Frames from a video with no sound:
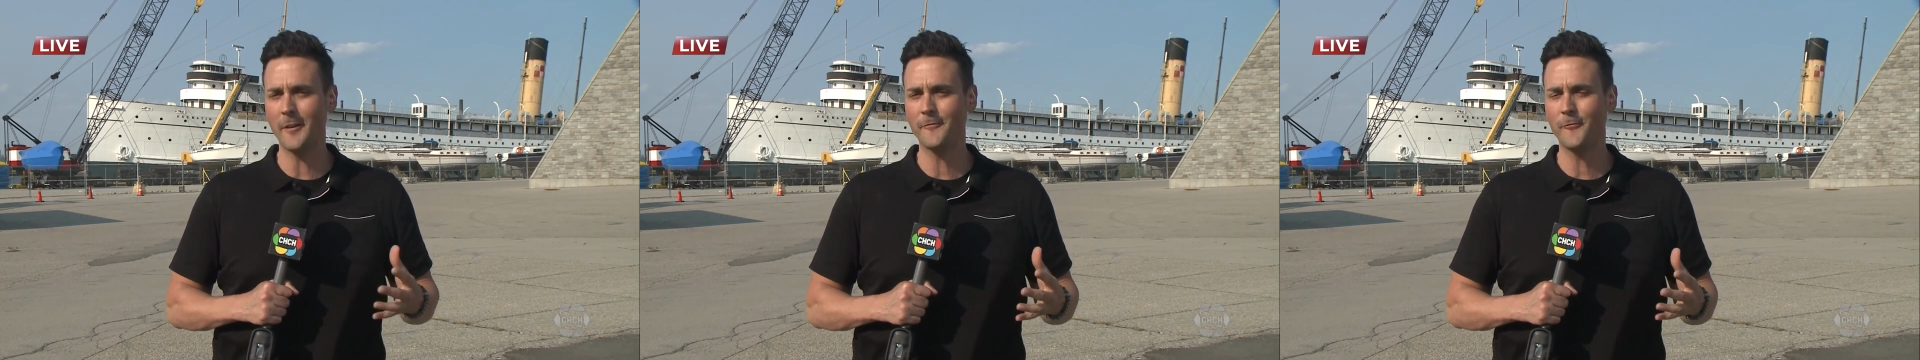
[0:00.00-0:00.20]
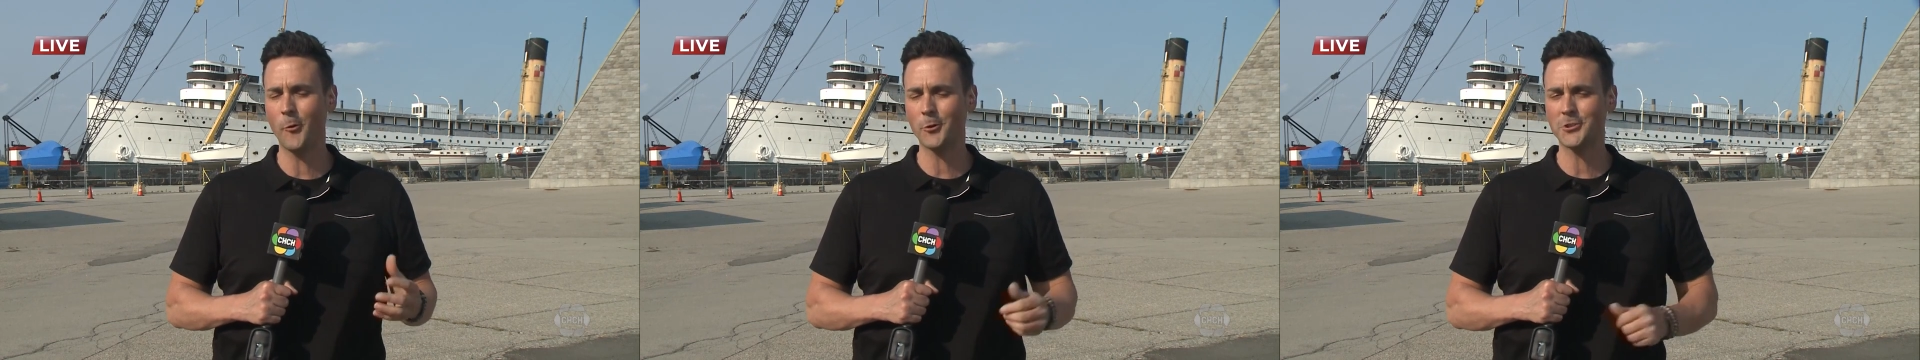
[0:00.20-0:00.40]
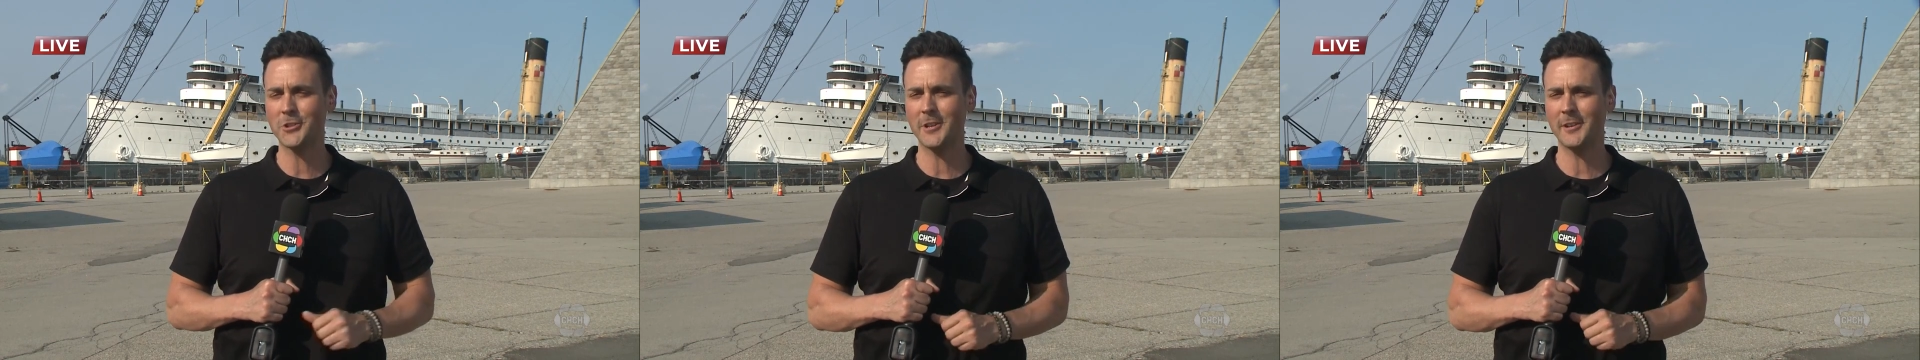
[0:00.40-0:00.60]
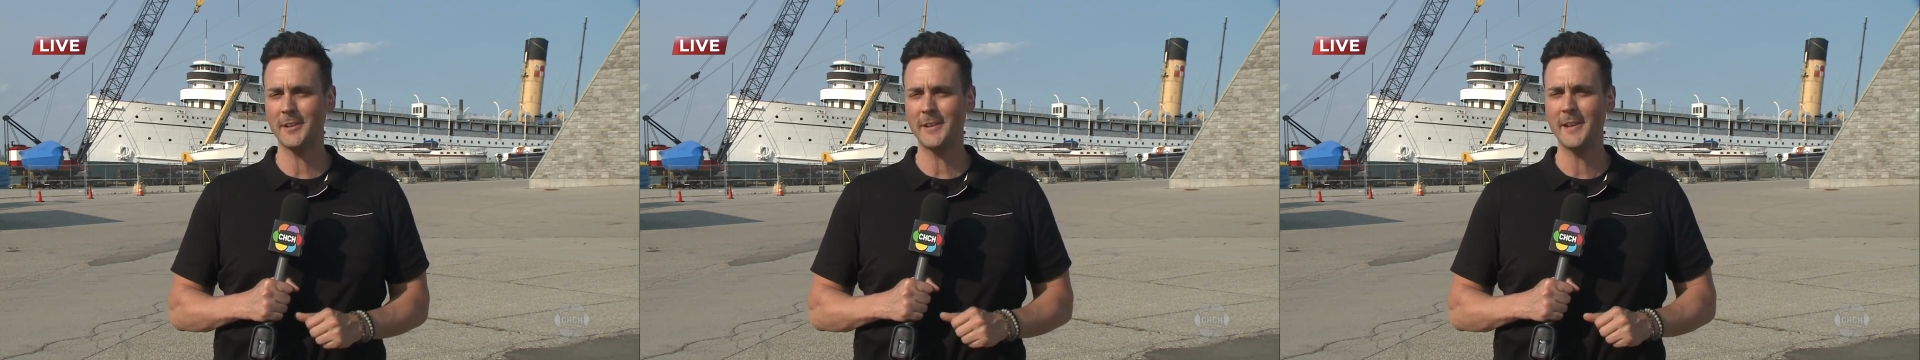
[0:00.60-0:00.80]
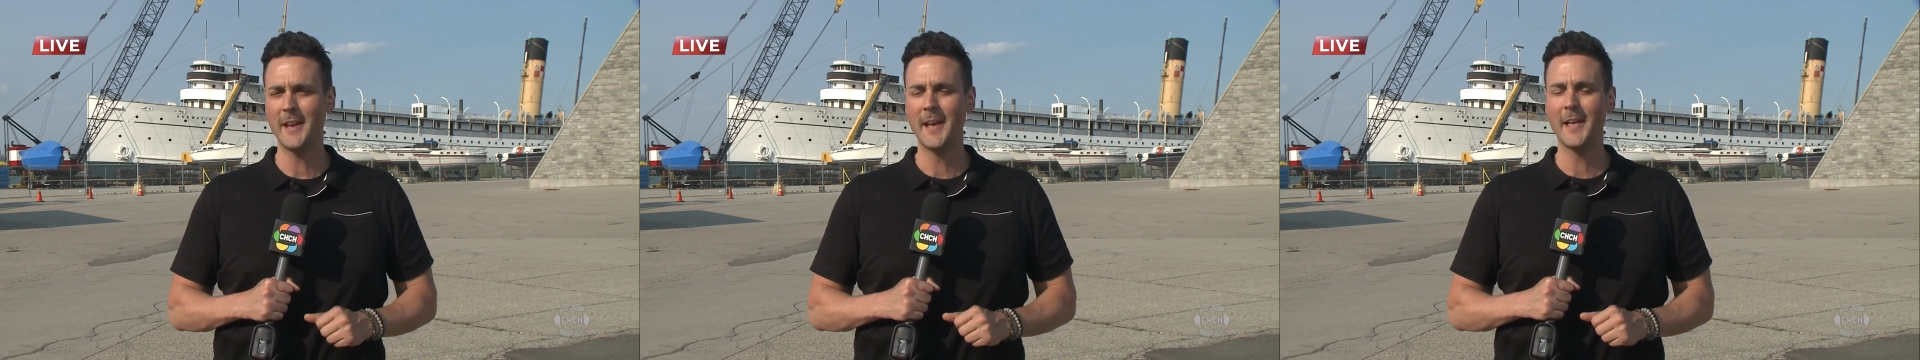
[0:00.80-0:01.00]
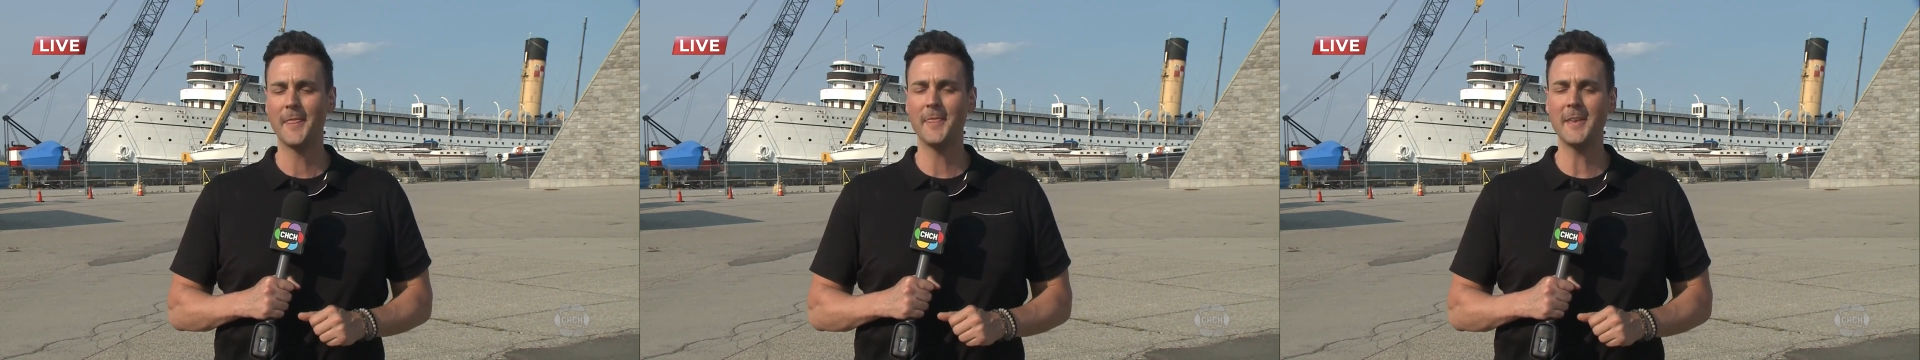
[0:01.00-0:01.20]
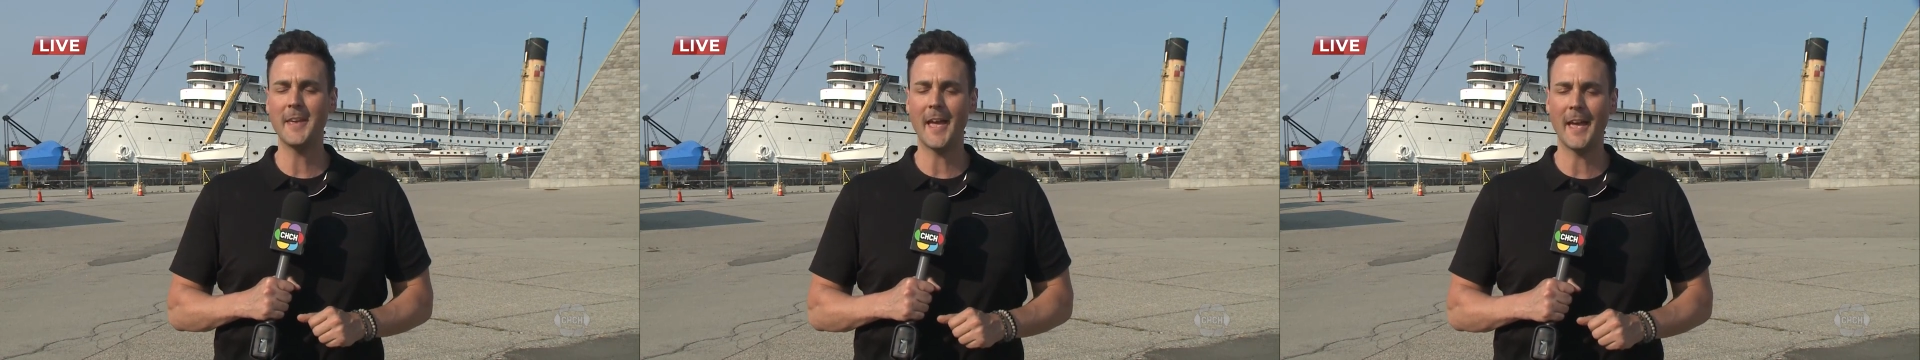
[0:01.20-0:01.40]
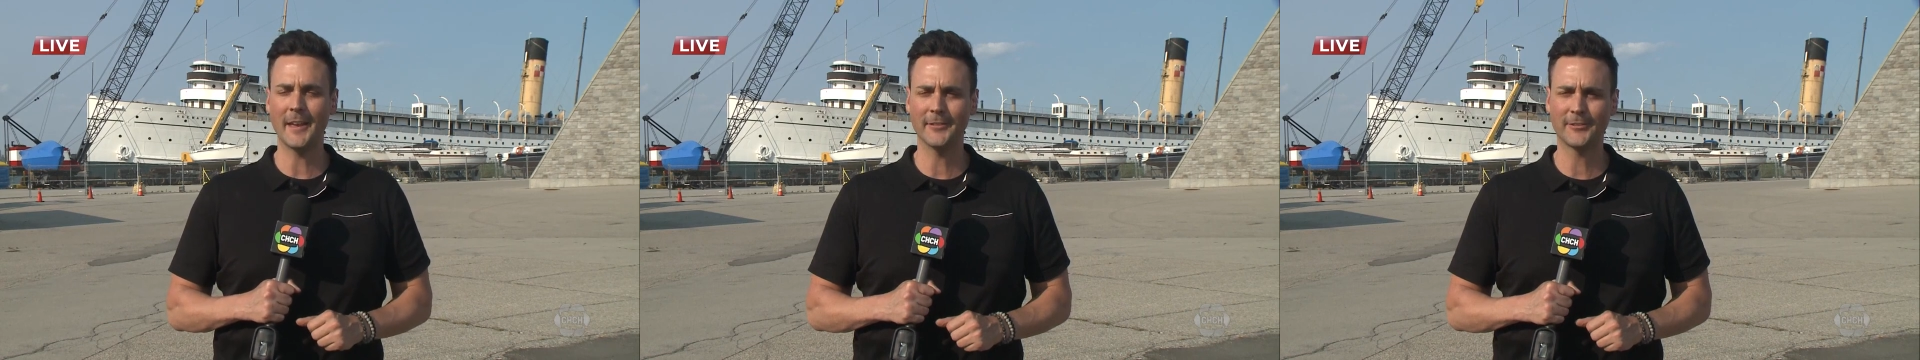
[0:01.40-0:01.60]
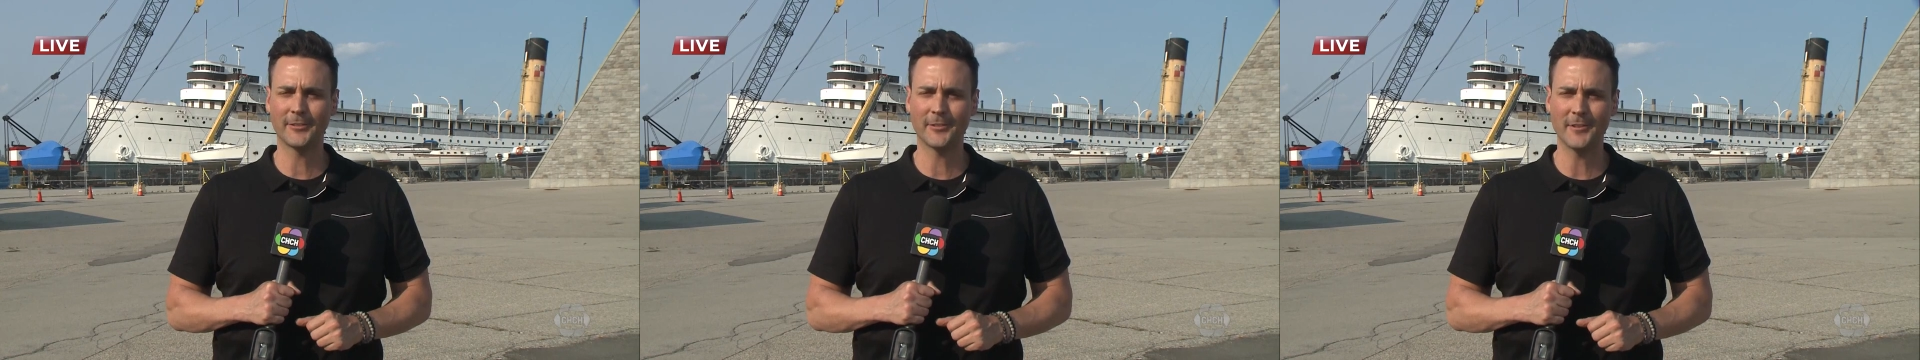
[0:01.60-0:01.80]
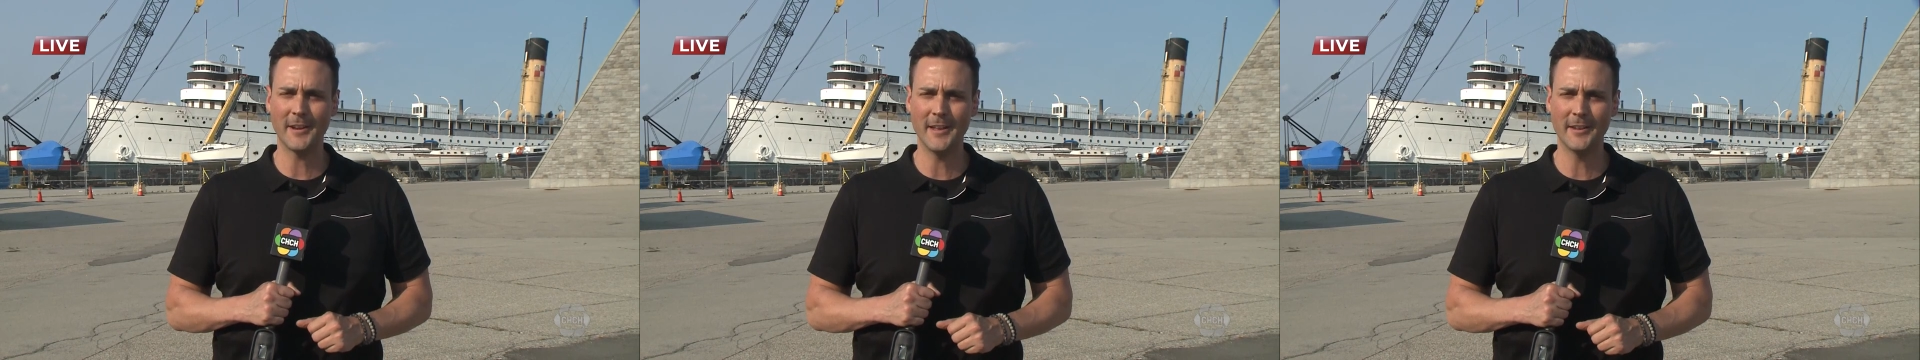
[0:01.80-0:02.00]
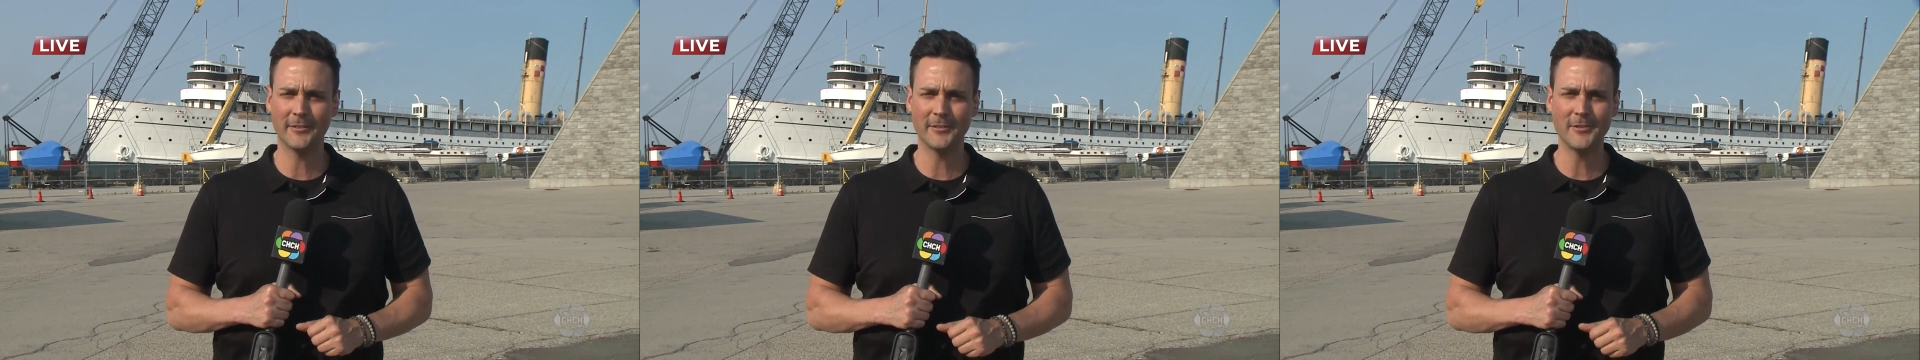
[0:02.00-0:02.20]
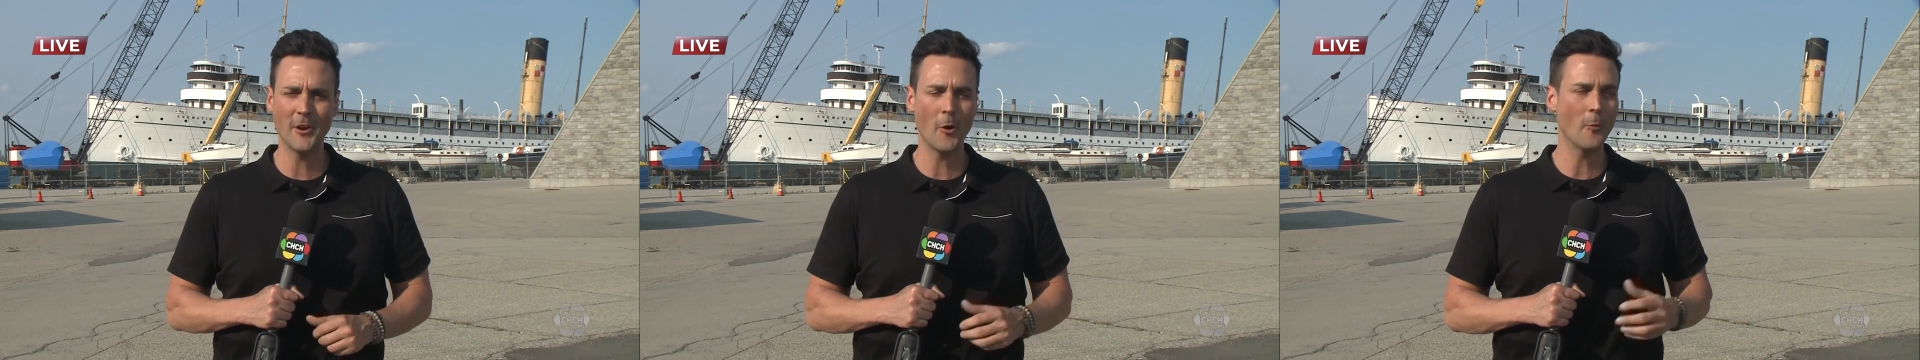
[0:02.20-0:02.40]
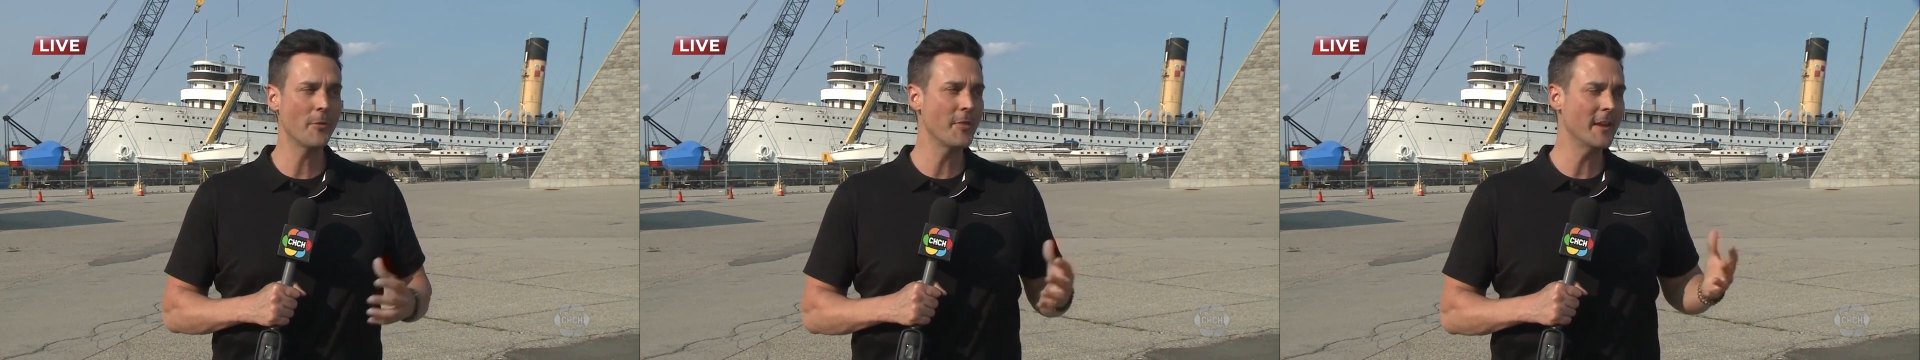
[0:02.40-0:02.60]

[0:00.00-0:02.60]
Unfortunately, the answer is no.